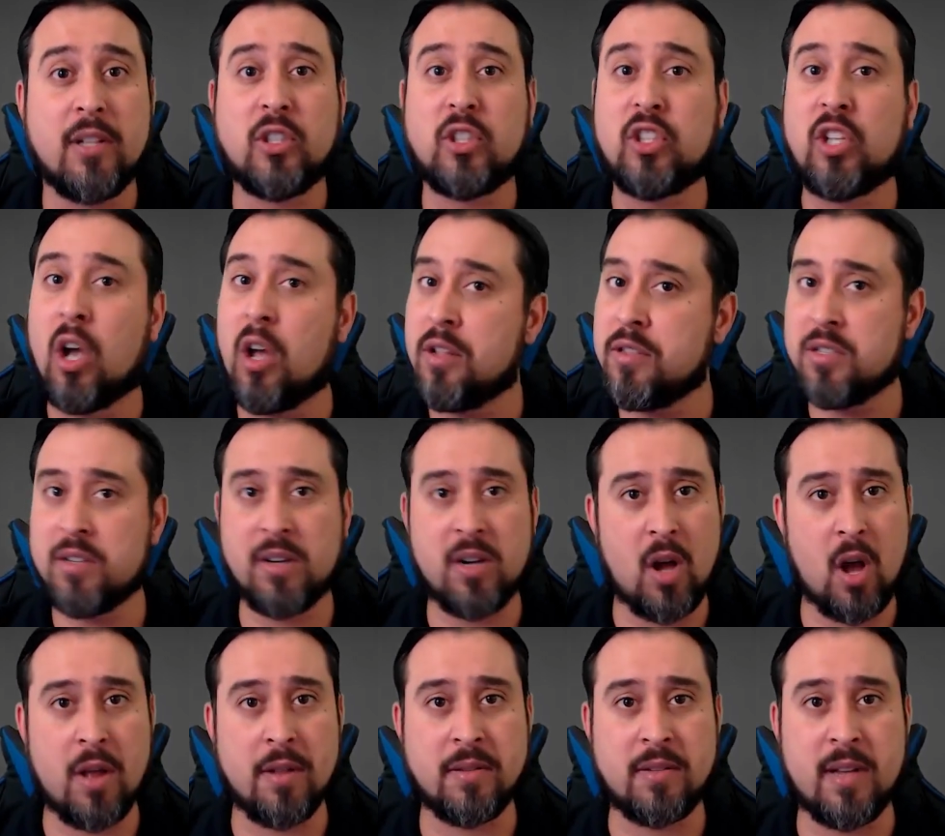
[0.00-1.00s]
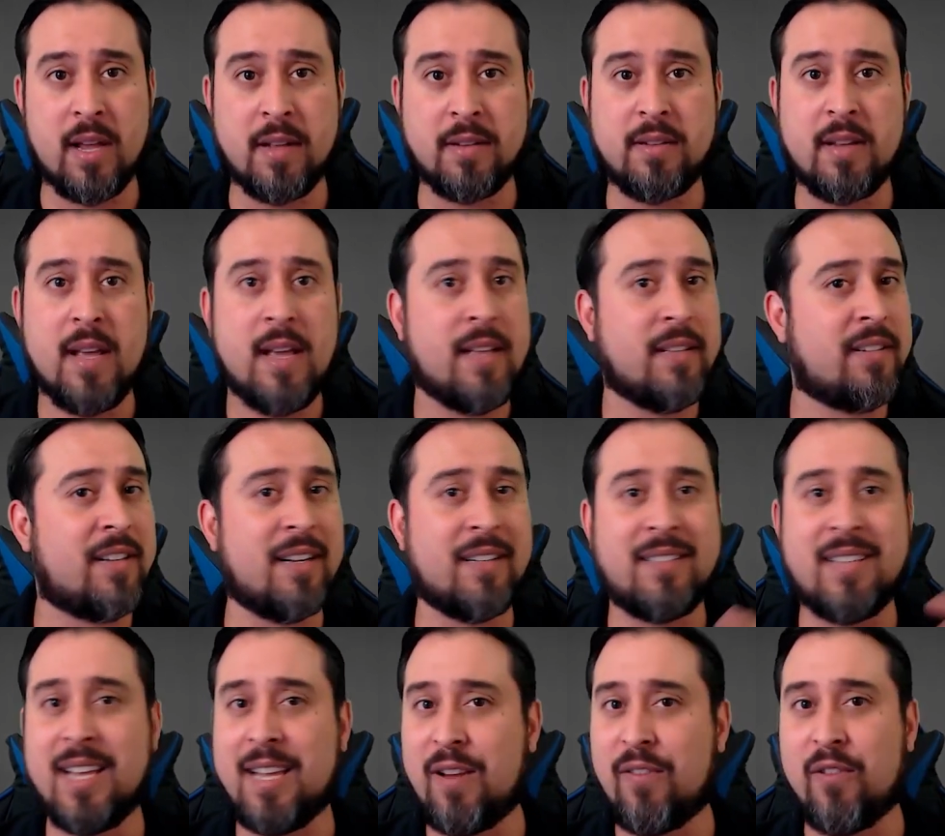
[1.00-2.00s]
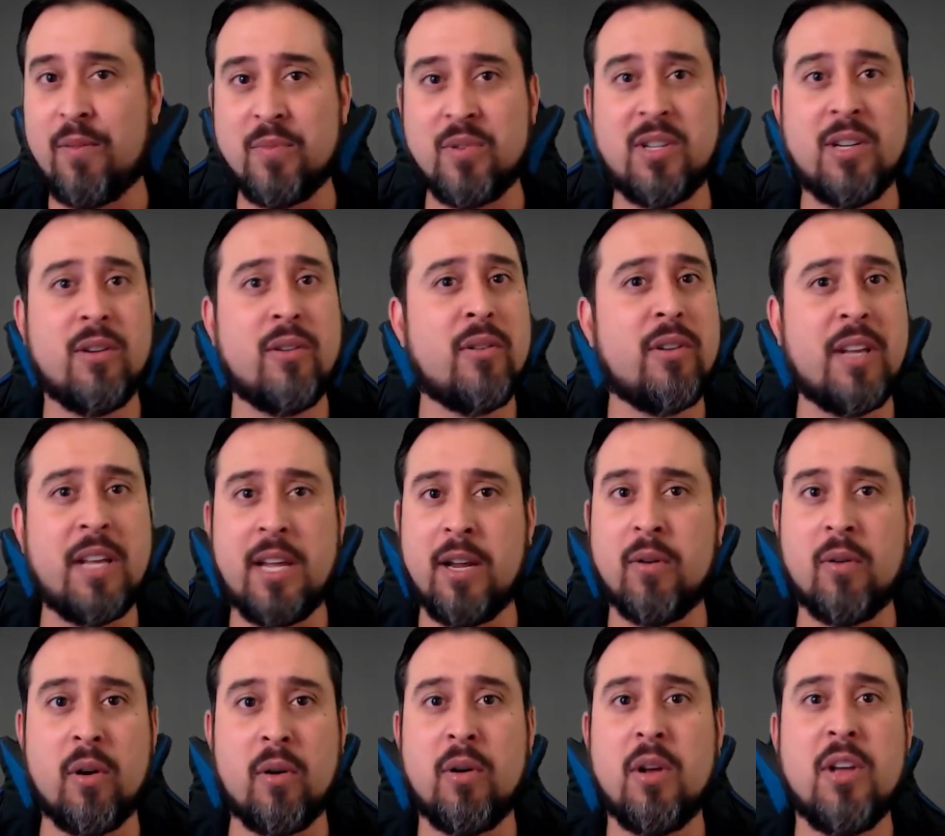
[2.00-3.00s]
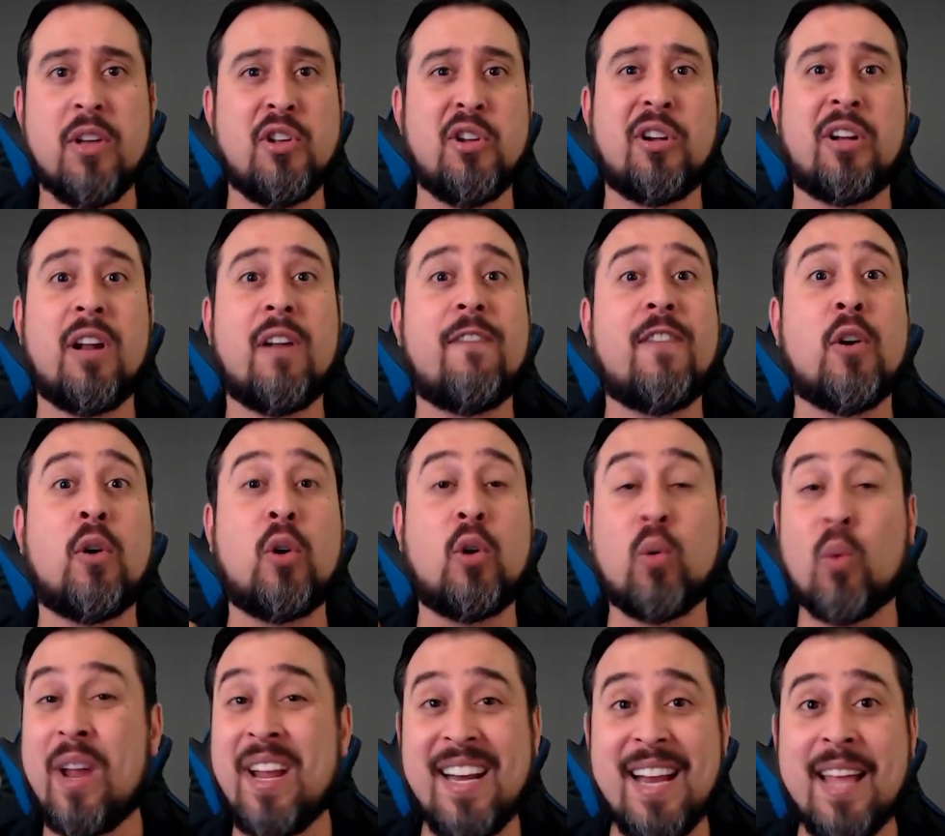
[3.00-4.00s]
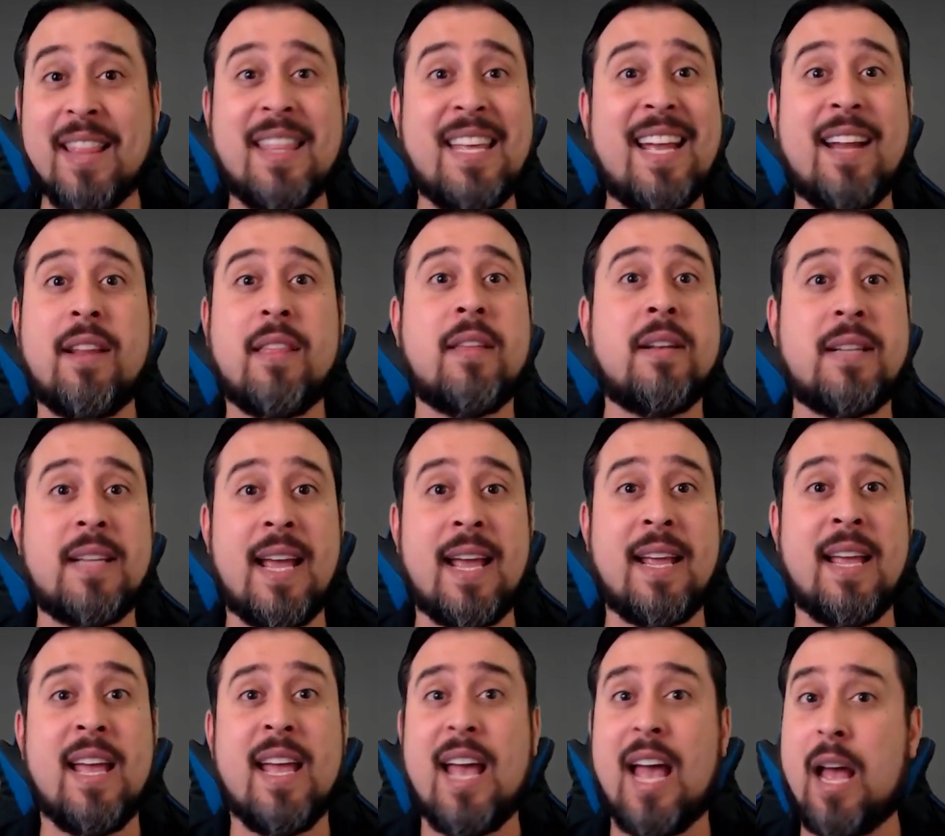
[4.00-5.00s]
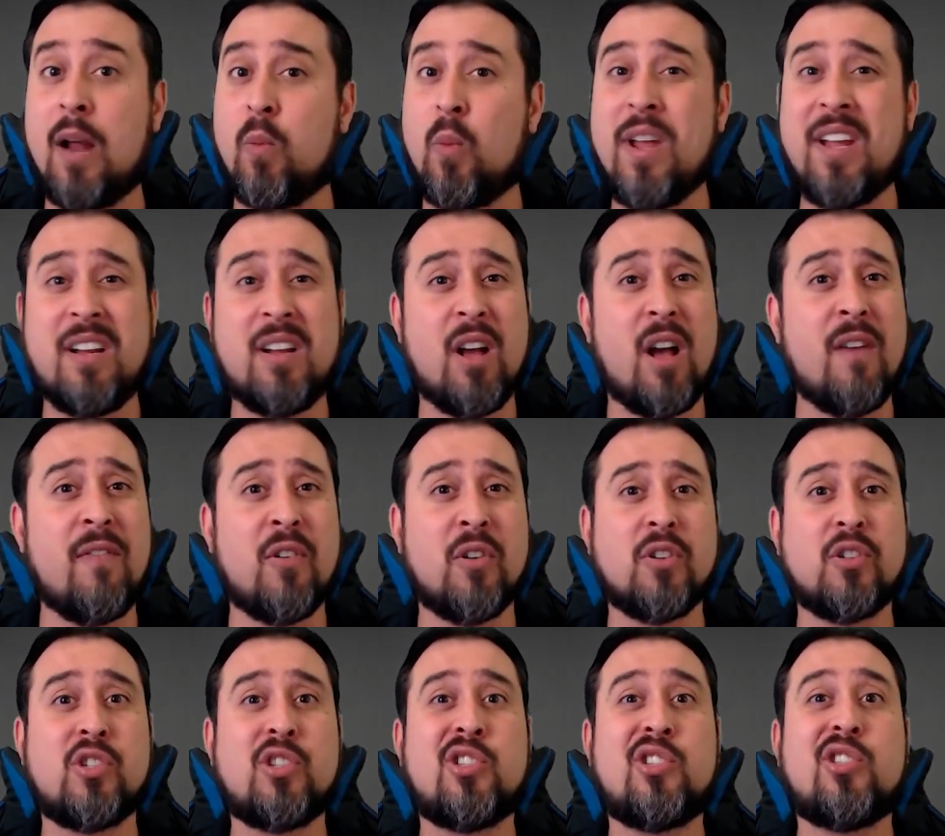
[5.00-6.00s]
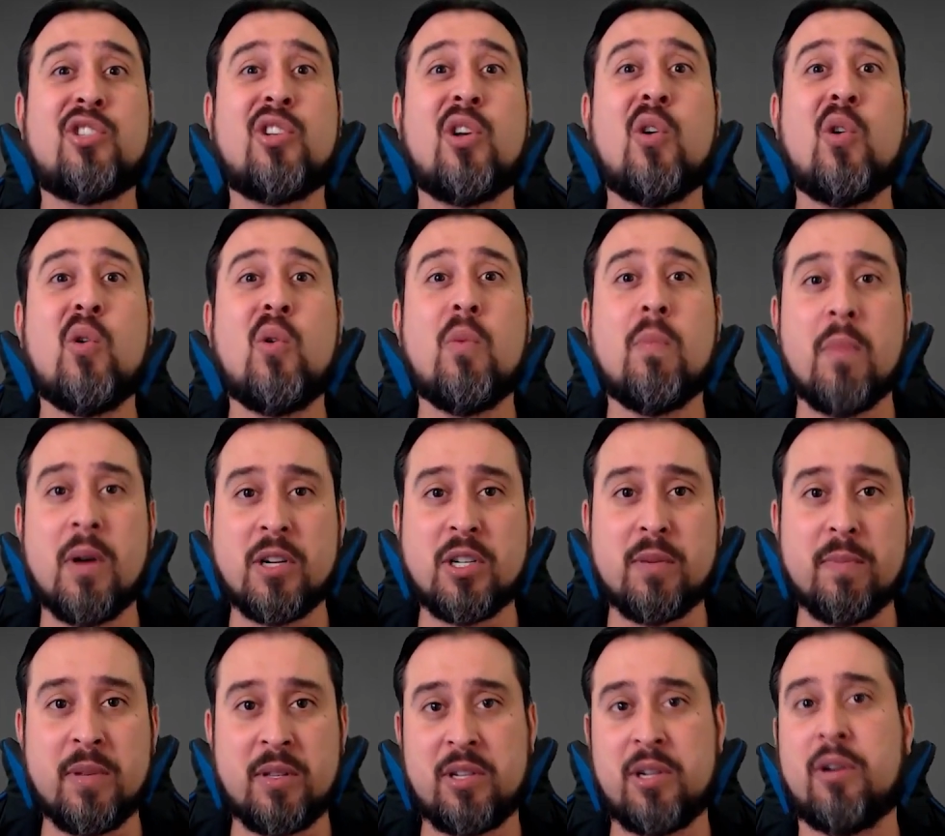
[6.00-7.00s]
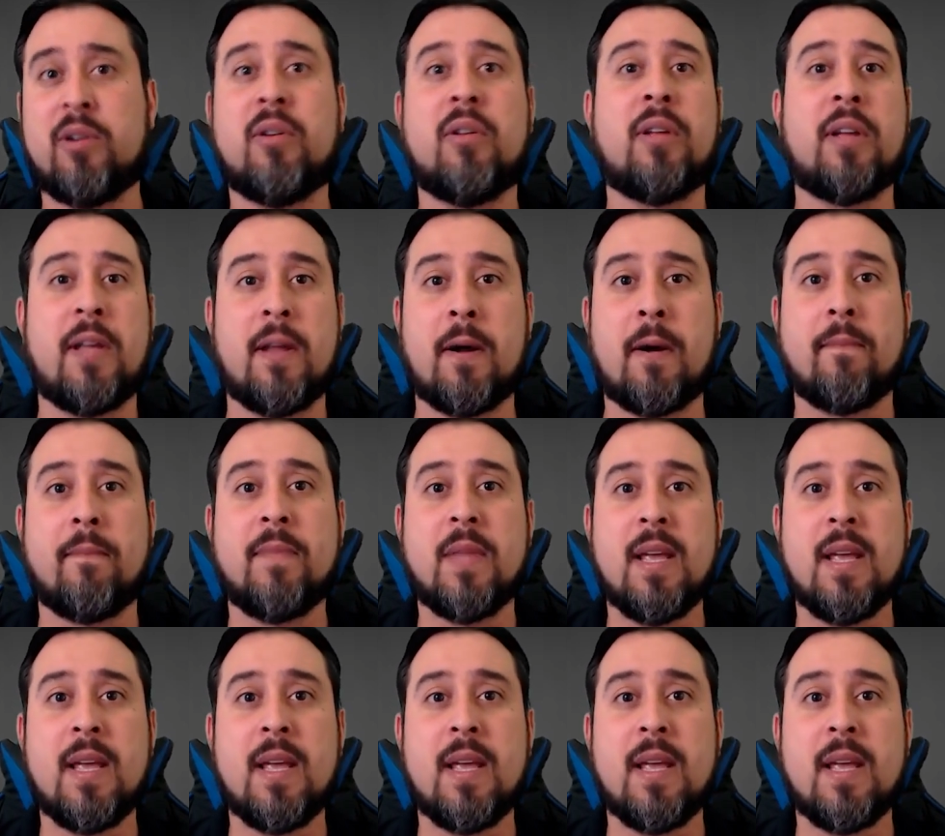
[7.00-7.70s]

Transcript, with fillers: Tons of content. It's going to take you from zero to hero you're going to feel great at the end of the day, and we cover so much material here.